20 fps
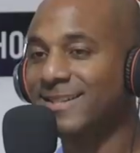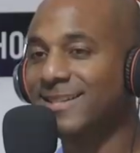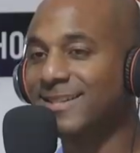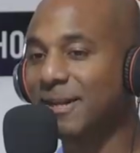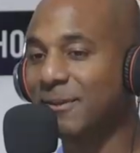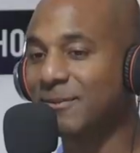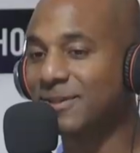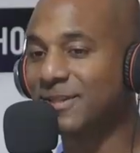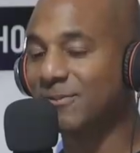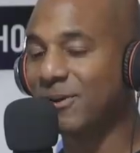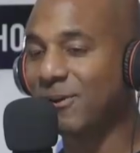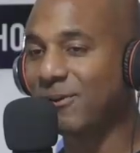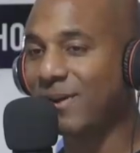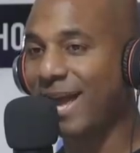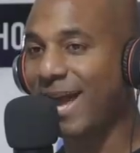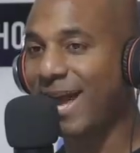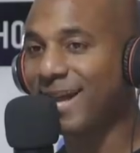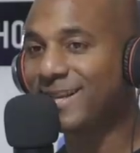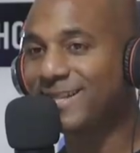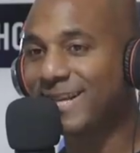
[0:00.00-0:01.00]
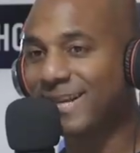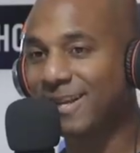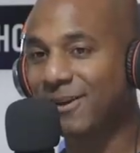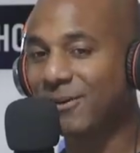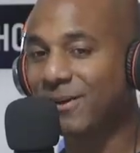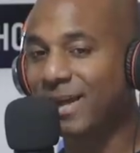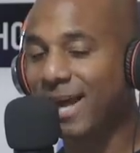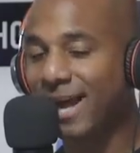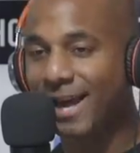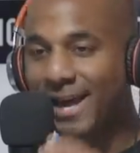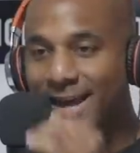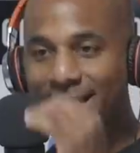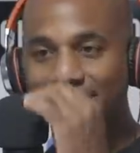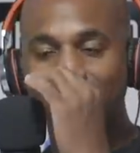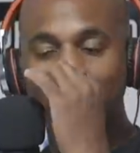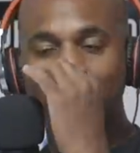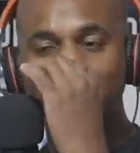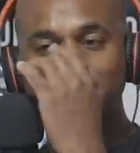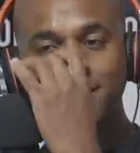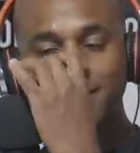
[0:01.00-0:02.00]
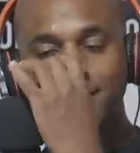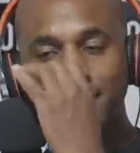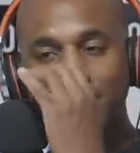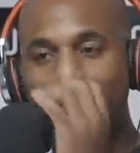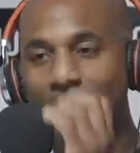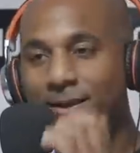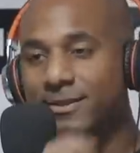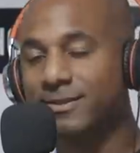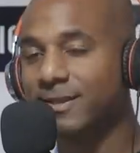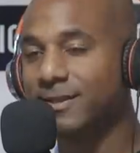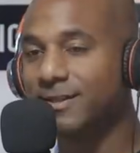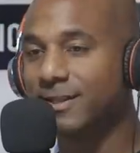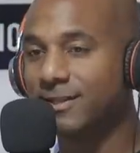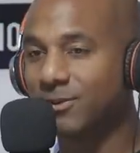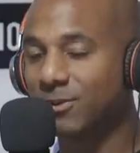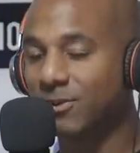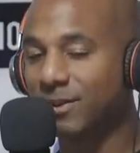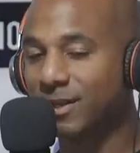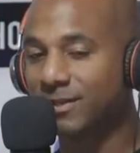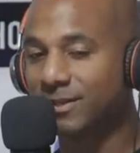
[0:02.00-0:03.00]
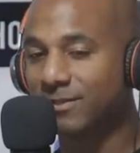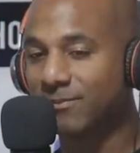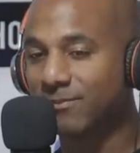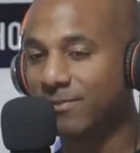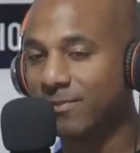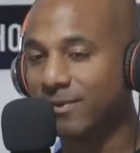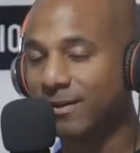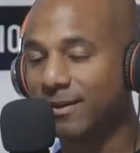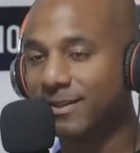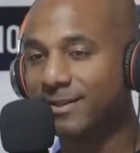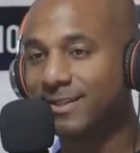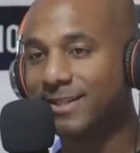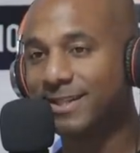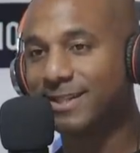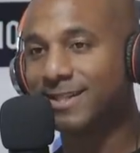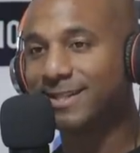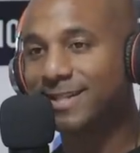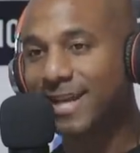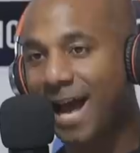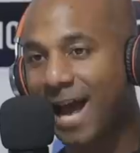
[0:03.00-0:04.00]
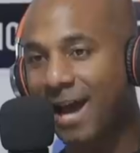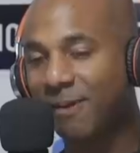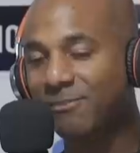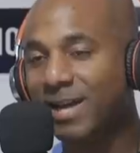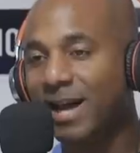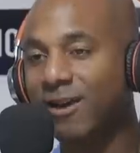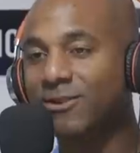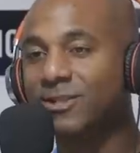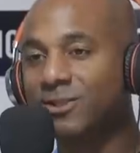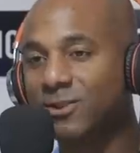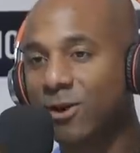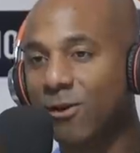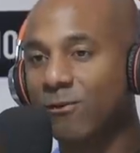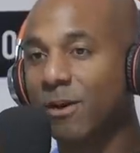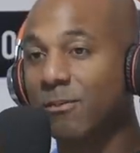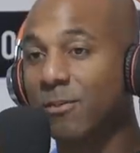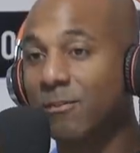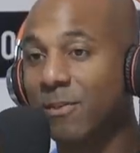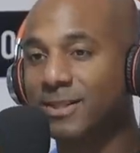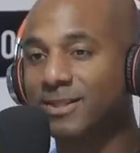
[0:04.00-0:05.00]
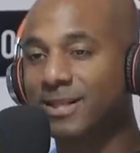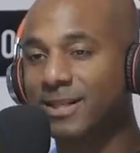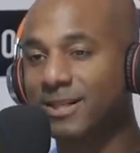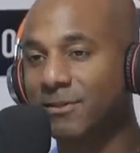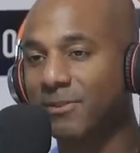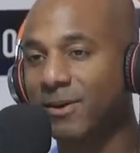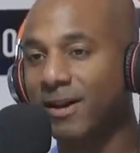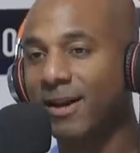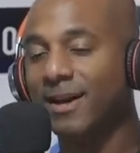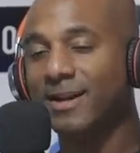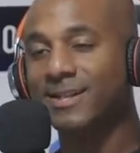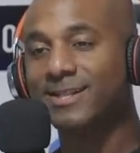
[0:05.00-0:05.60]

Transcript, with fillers: She told me something, okay, I see, okay. She said, all right. She said, so listen. She said, just calm down. She started rubbing my chest up here.